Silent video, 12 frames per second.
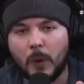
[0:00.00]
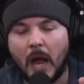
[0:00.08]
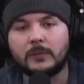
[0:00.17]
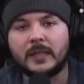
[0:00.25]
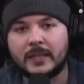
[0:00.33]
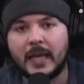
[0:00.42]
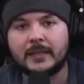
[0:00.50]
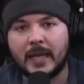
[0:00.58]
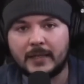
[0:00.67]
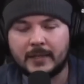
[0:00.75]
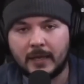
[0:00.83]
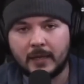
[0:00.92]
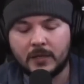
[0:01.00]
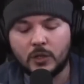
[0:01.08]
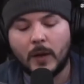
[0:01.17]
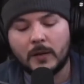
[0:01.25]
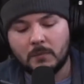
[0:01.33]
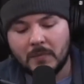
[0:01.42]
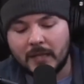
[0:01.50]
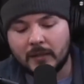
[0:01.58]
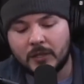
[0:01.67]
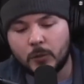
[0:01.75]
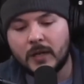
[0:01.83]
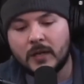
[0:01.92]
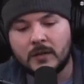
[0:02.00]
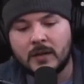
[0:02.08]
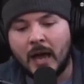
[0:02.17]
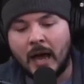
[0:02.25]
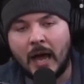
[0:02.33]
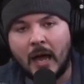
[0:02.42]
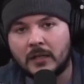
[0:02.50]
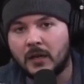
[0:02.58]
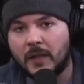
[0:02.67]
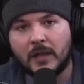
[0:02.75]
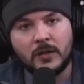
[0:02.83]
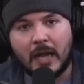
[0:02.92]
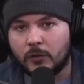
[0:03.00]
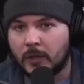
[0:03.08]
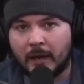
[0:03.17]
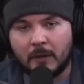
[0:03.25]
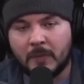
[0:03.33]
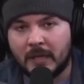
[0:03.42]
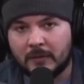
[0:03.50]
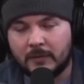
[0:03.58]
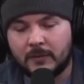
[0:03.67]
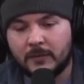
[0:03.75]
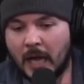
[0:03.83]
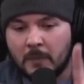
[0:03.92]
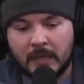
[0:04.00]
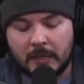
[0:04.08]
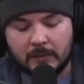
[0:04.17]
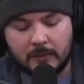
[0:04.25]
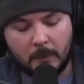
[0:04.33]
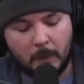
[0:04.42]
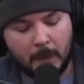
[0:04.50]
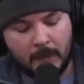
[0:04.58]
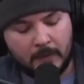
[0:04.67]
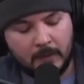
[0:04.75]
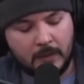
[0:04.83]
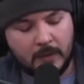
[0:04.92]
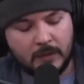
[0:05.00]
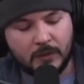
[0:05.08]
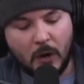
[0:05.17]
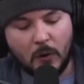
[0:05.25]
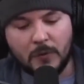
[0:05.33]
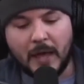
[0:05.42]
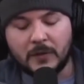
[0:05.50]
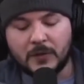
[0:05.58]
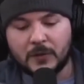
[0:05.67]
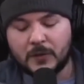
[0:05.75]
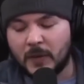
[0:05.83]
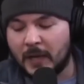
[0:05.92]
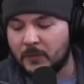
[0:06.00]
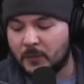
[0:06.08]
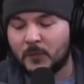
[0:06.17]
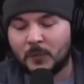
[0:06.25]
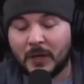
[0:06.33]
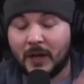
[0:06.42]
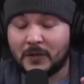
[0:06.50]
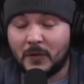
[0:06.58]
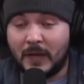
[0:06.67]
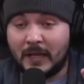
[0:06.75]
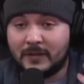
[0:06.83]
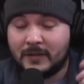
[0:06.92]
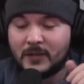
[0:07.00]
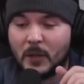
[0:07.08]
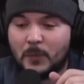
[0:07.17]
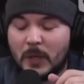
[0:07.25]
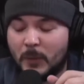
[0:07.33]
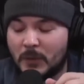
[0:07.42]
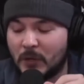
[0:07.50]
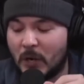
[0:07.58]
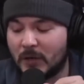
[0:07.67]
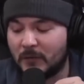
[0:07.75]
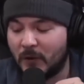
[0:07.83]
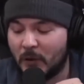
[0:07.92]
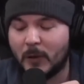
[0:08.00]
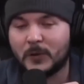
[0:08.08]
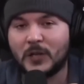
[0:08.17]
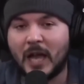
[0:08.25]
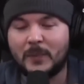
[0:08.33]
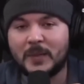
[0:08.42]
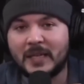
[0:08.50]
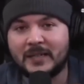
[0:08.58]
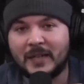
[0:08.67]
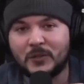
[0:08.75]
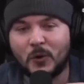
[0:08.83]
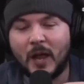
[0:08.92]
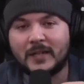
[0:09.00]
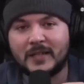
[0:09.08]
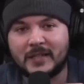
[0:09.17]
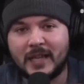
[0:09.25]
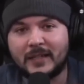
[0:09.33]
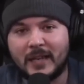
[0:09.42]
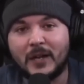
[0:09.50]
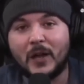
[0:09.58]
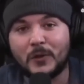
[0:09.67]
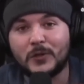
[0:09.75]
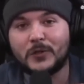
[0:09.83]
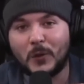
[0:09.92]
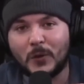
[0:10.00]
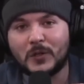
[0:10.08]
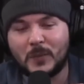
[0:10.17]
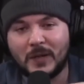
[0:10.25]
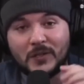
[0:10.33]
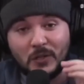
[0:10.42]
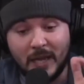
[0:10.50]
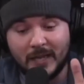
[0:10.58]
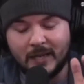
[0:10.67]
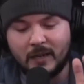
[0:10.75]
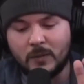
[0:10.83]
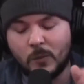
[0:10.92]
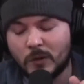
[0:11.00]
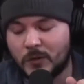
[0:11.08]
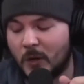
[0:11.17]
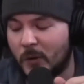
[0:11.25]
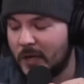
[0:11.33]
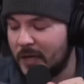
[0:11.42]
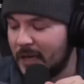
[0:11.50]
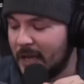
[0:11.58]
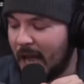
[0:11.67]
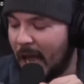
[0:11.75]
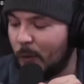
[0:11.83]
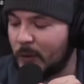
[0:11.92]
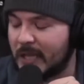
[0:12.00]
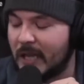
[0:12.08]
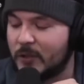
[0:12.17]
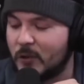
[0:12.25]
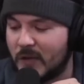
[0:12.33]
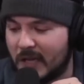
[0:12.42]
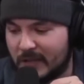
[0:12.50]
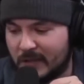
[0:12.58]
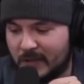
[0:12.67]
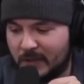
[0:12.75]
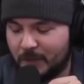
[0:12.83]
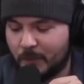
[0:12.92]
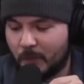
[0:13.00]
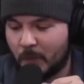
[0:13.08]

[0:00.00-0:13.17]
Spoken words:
Probably take 10 seconds. So I immediately tweeted, nah, none of that. You're not doing that on me. Not me. So then because of that, some people started photoshopping it and trying to sell it on other stores because you can't get it anymore. So I will tell you this.